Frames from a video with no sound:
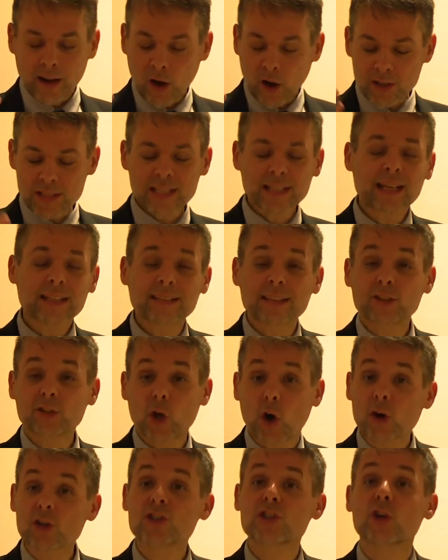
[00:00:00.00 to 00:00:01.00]
Nostra Aetate
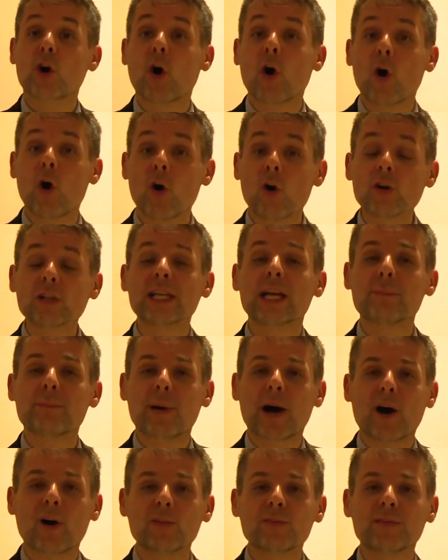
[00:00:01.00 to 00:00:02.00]
talks only
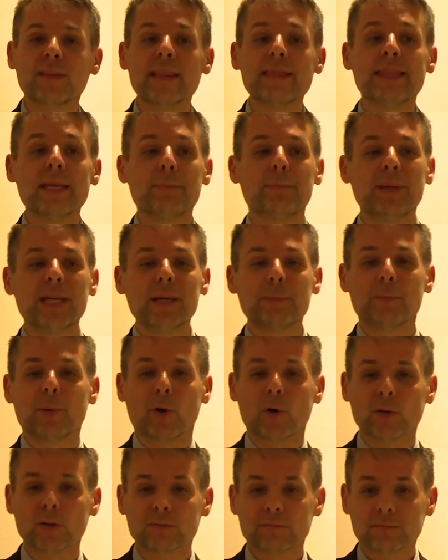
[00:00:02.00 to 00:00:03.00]
about the
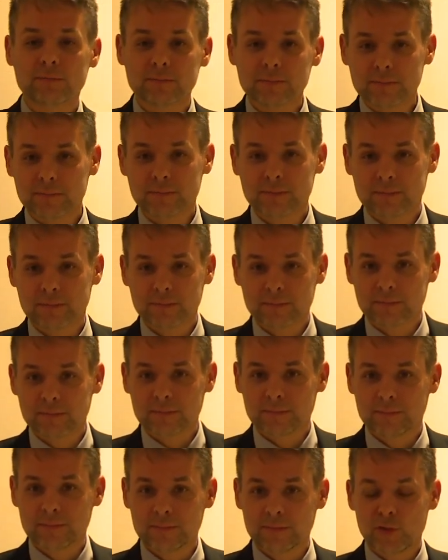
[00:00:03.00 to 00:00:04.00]
people,
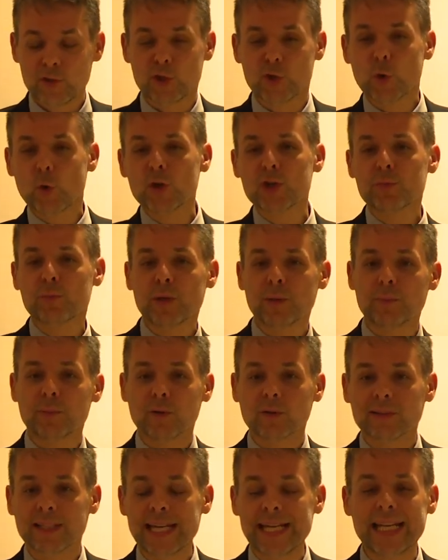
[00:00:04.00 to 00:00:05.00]
Jewish
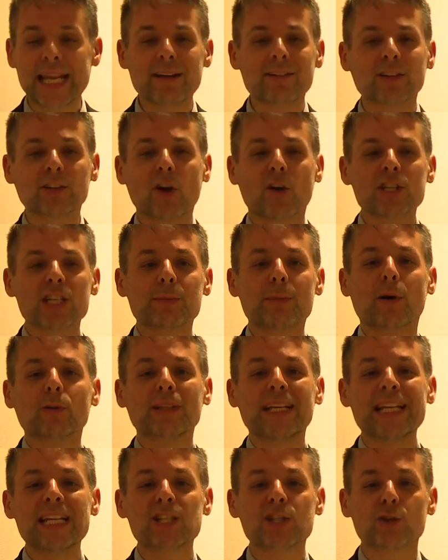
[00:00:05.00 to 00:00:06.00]
people. He never talks
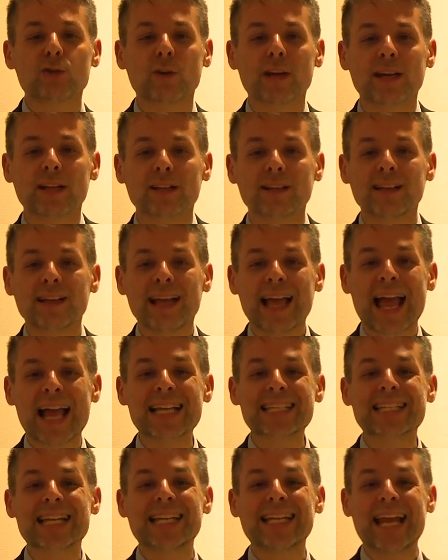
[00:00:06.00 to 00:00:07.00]
about Israel
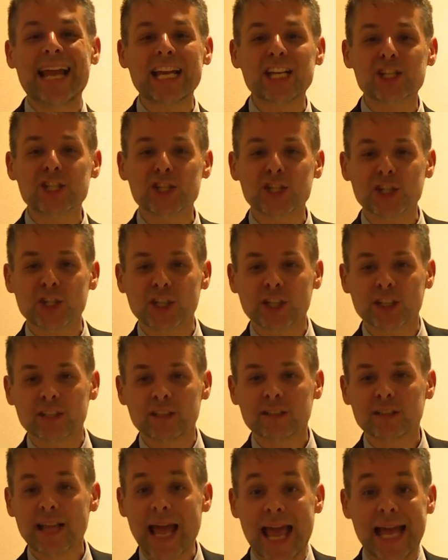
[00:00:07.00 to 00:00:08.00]
as a
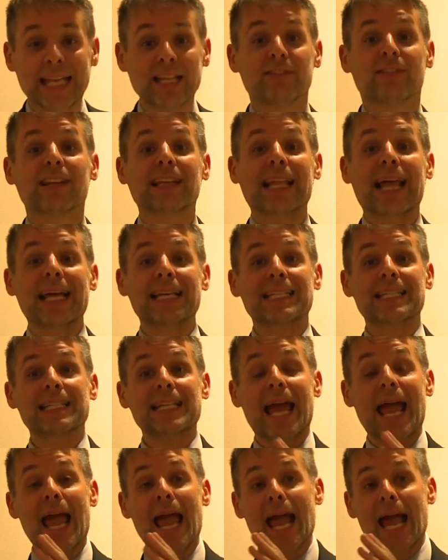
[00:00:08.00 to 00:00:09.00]
nation and even
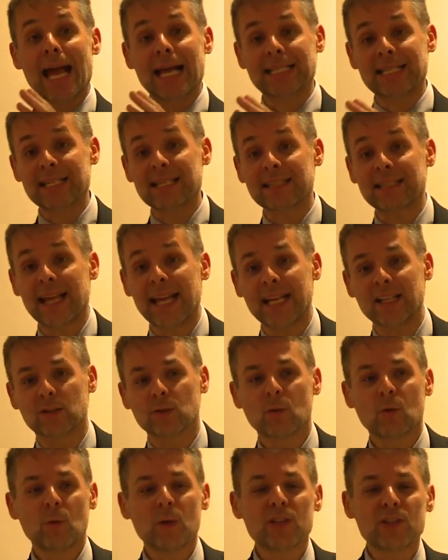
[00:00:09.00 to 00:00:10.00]
less as a state,
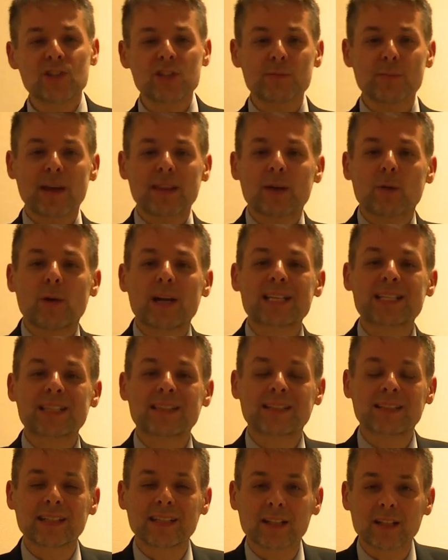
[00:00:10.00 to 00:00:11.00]
which is, by the way,
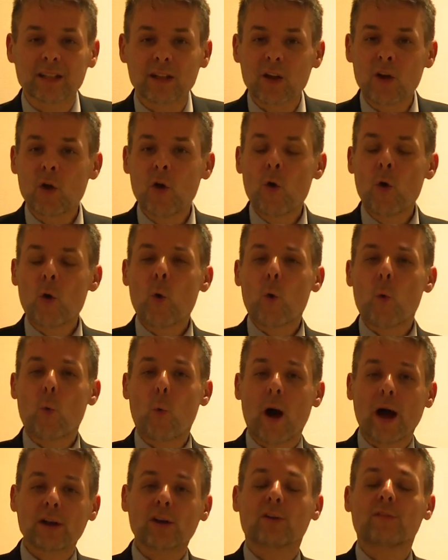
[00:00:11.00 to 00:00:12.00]
still
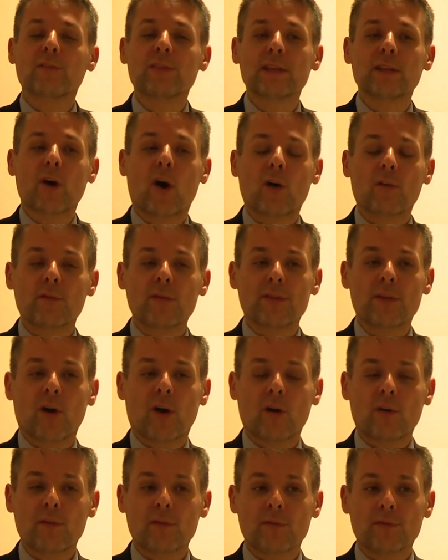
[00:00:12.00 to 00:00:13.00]
one of the, of the,
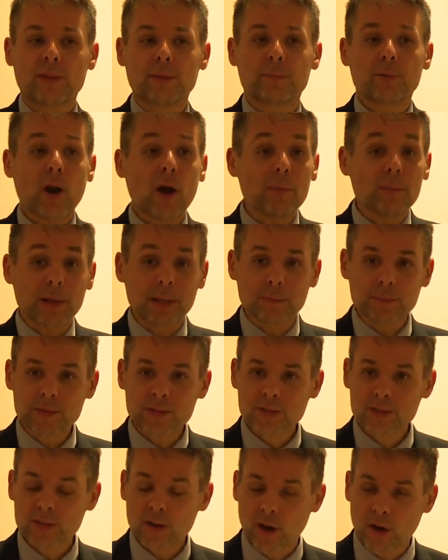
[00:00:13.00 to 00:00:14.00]
of the
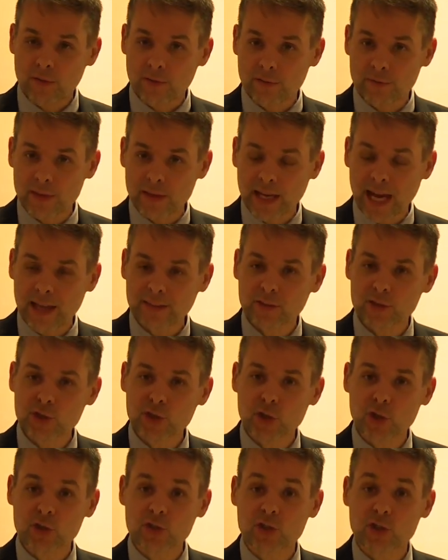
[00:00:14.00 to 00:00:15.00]
problems of the Catholic
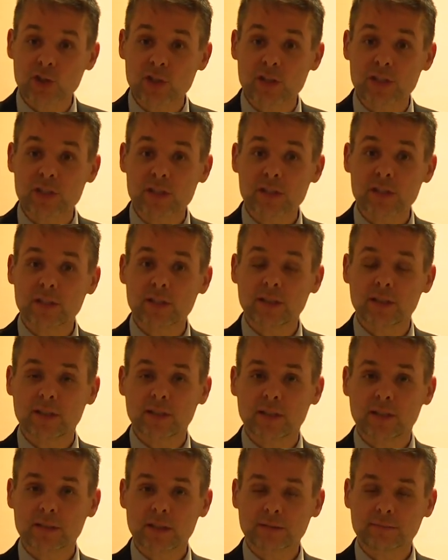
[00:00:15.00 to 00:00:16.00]
Church's
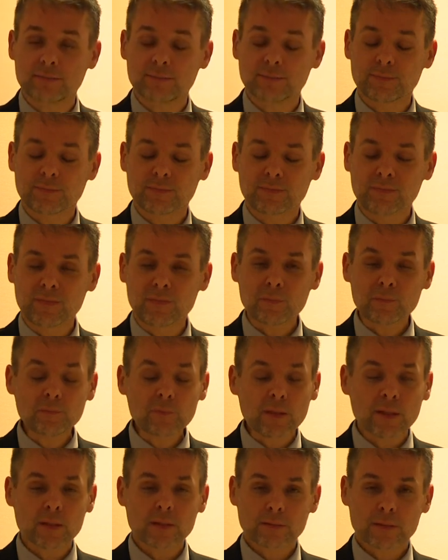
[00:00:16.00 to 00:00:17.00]
uh,
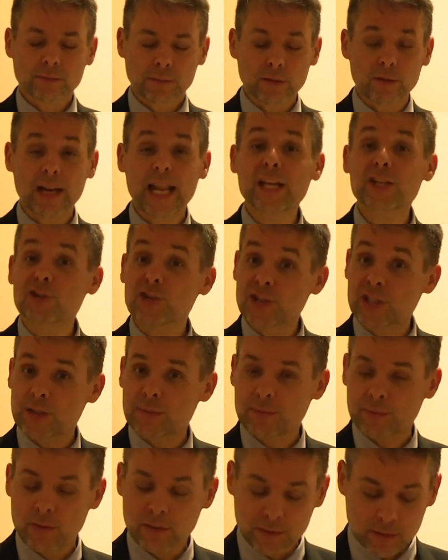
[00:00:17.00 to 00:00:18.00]

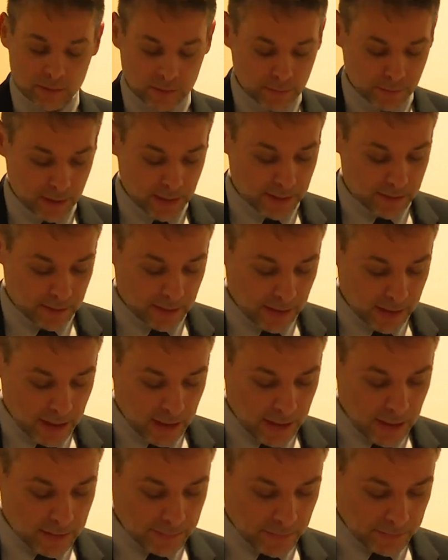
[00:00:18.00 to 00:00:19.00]
relationship with
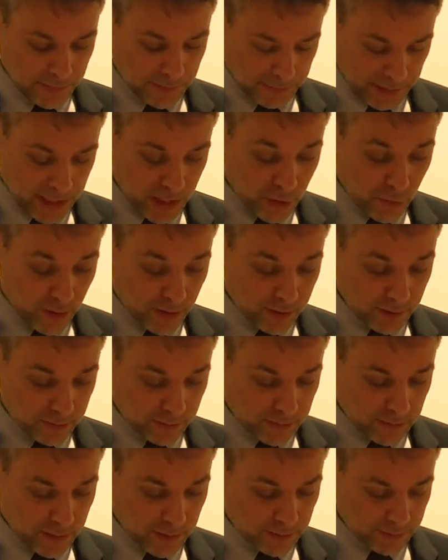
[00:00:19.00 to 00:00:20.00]
Israel
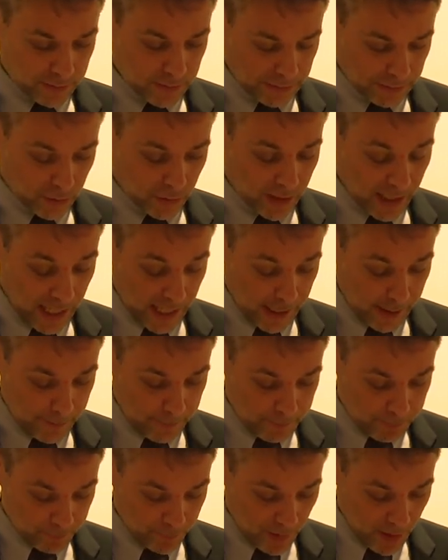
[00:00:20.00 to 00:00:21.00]
today.
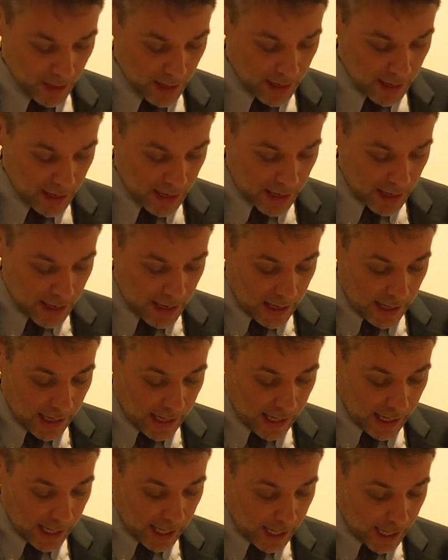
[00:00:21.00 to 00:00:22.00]

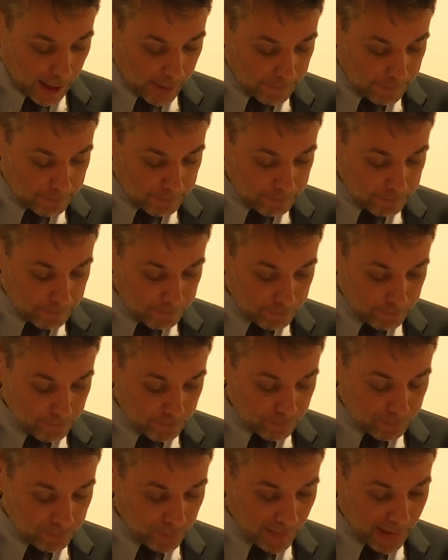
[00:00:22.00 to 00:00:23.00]
Um,
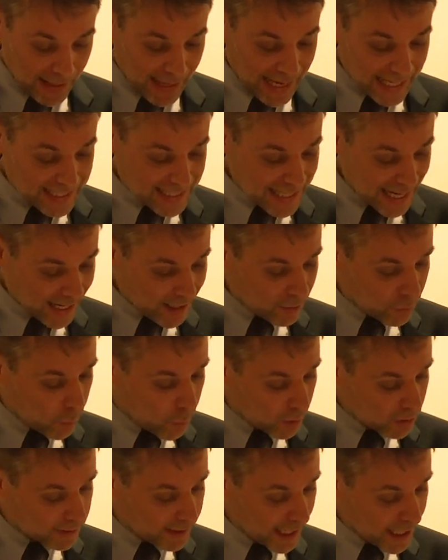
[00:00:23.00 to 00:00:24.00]
a second
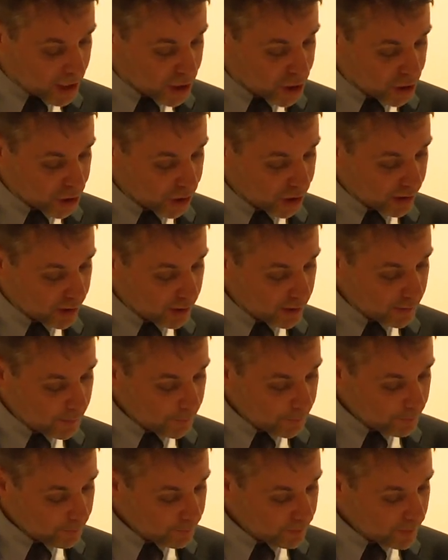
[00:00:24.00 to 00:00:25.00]
quotation
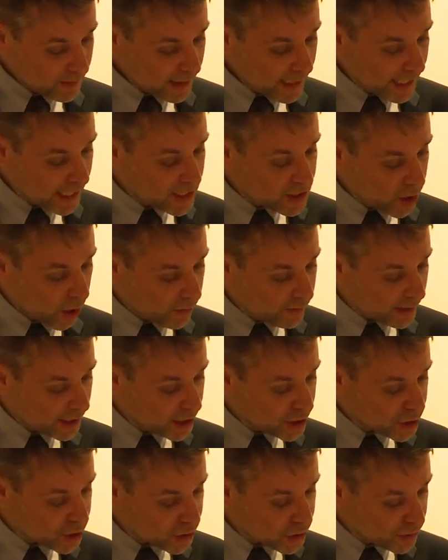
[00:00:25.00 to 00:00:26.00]
is on
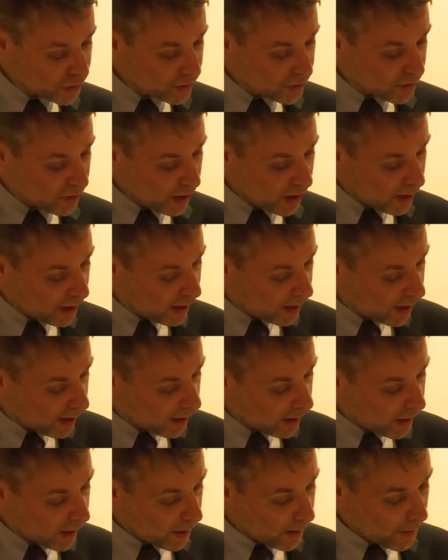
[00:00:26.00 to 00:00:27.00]
the issue
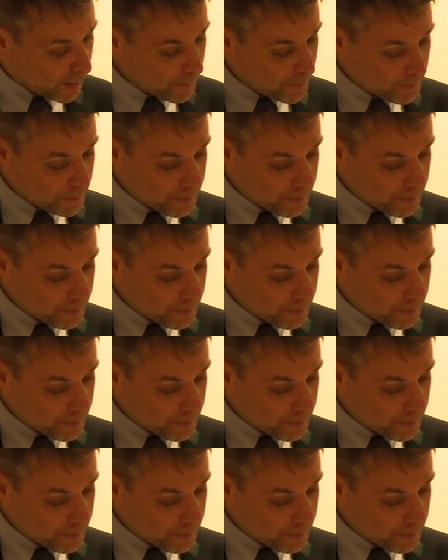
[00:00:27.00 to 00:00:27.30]
uh,